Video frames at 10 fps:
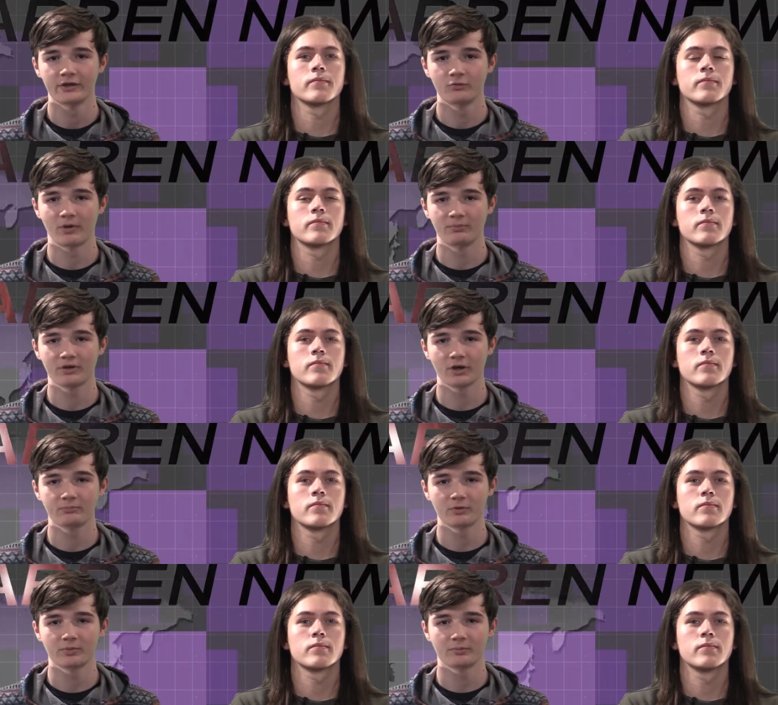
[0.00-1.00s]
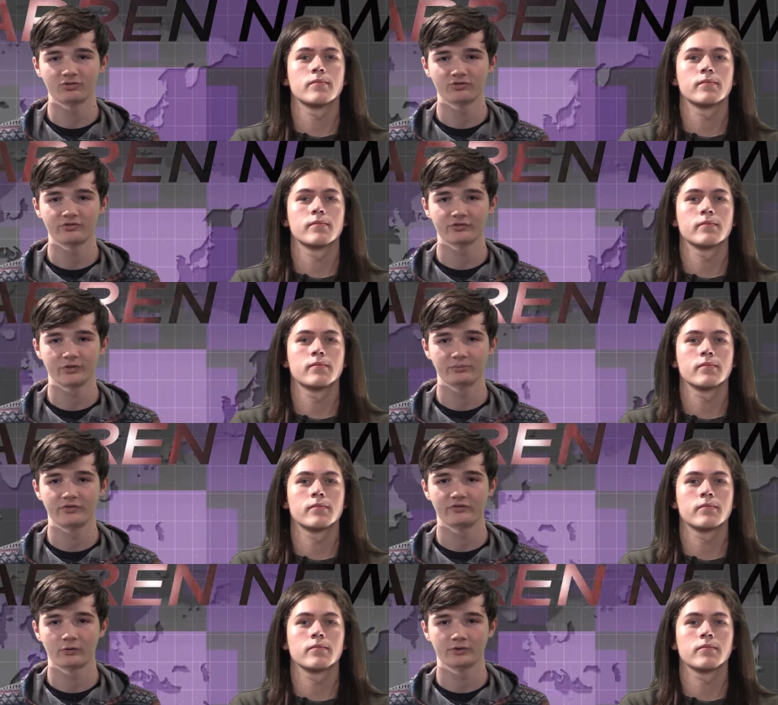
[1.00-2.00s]
Speaker 1: You may pick up your permission slip
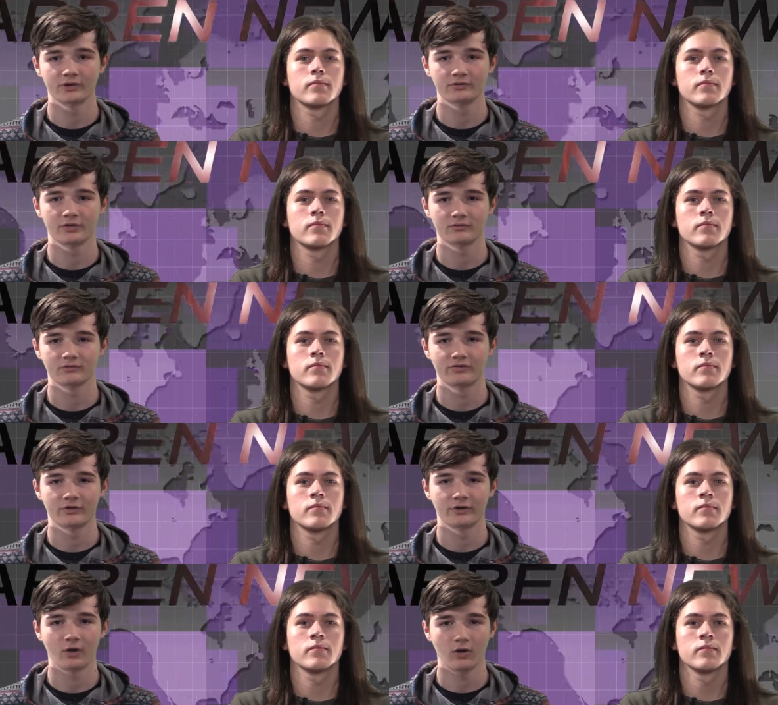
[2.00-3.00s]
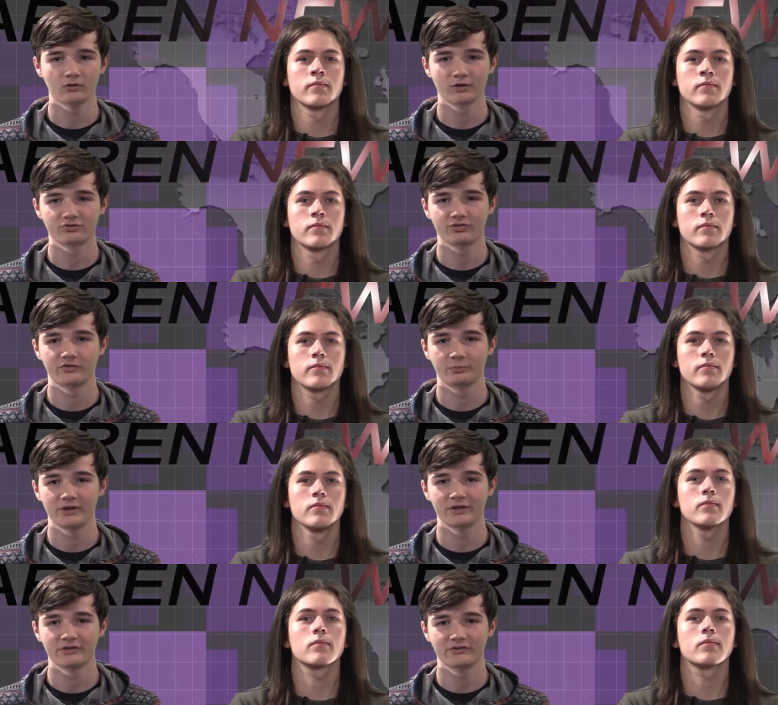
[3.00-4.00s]
to donate during all lunches
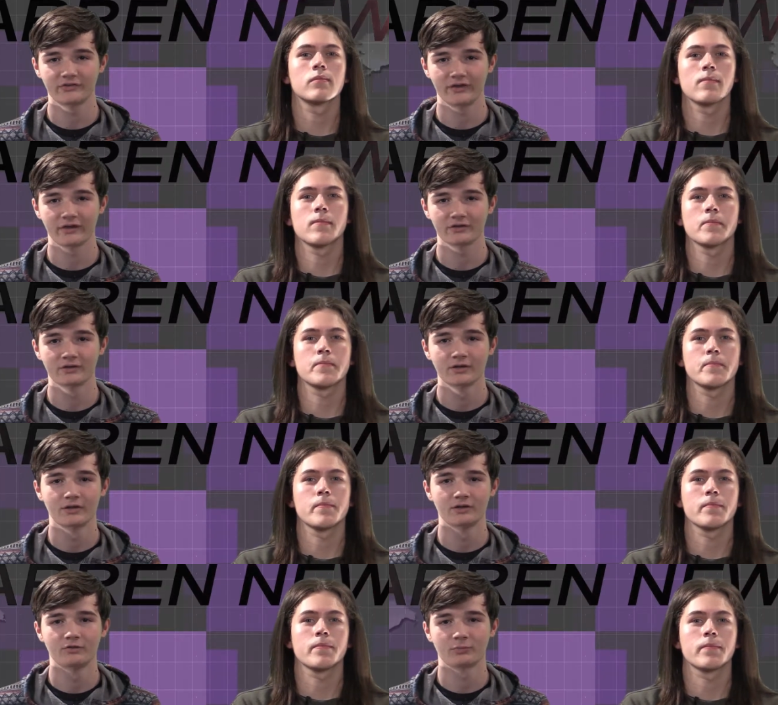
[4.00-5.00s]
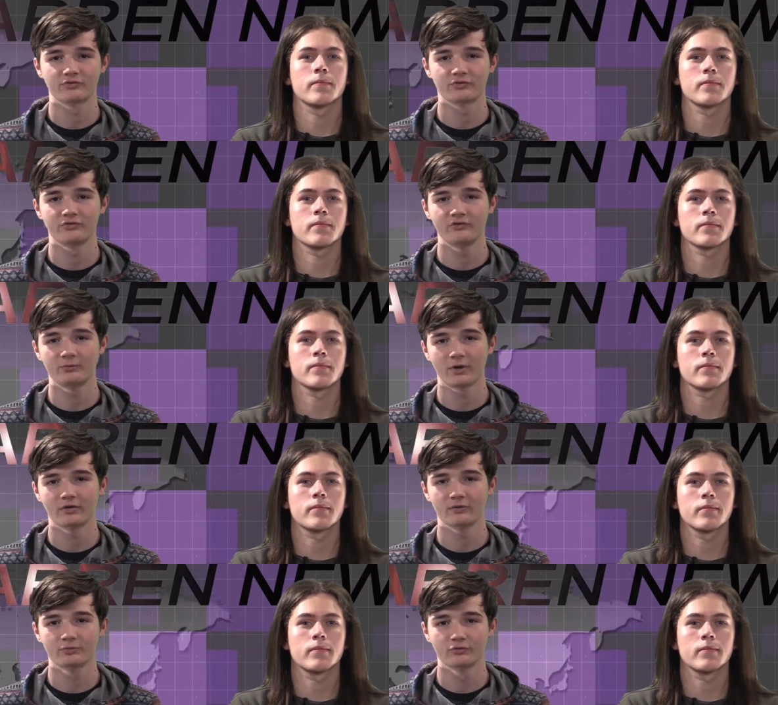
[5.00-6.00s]
beginning today. You must receive
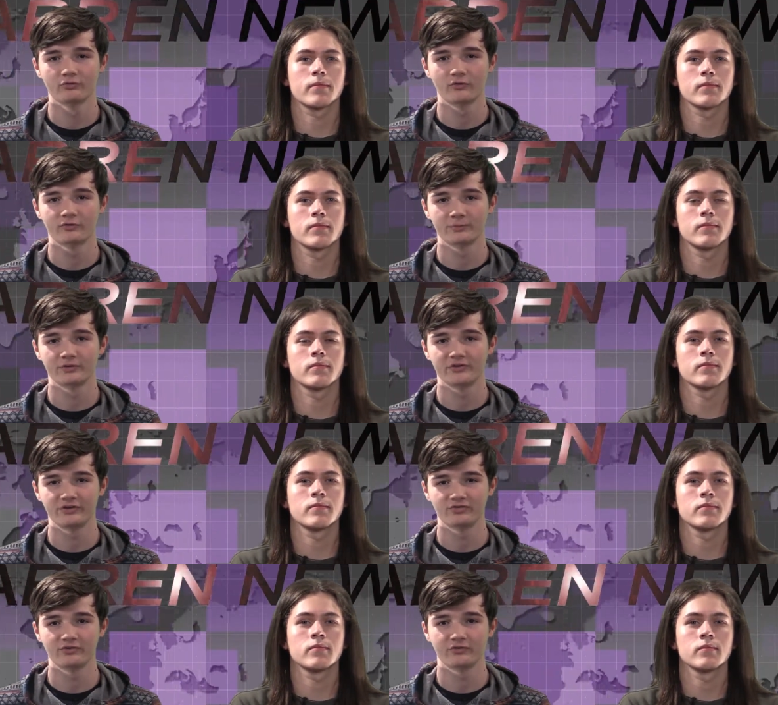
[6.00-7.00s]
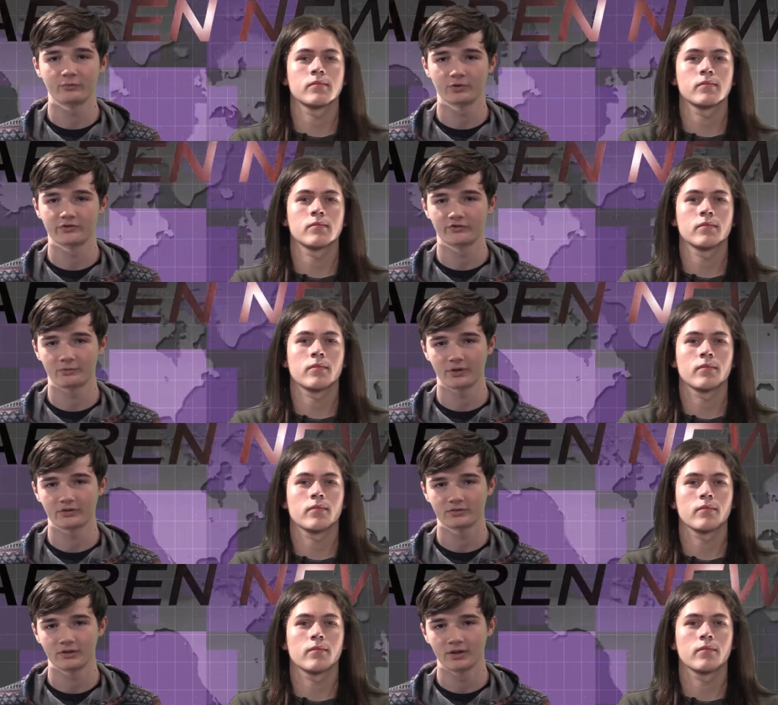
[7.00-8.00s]
prior approval from your teachers to participate.
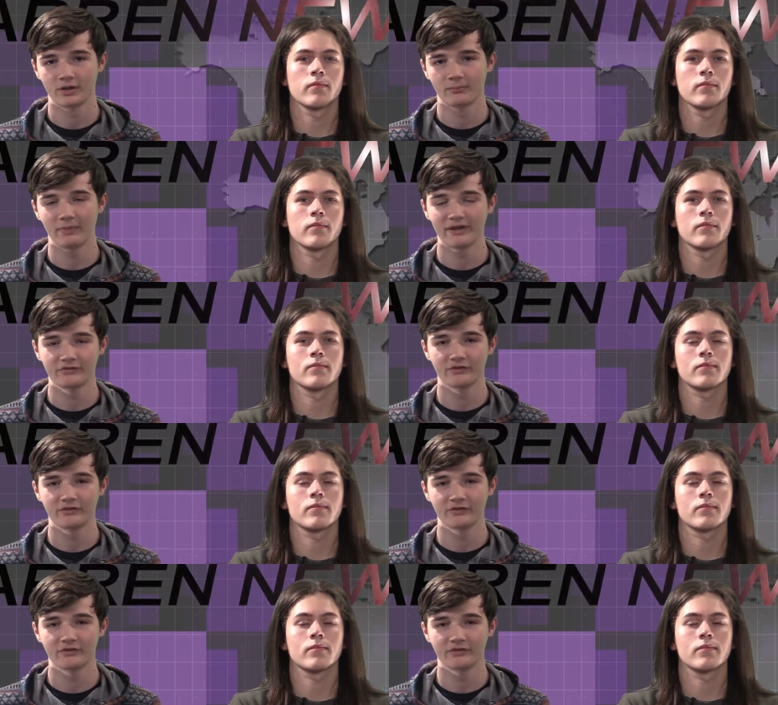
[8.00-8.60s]
Make a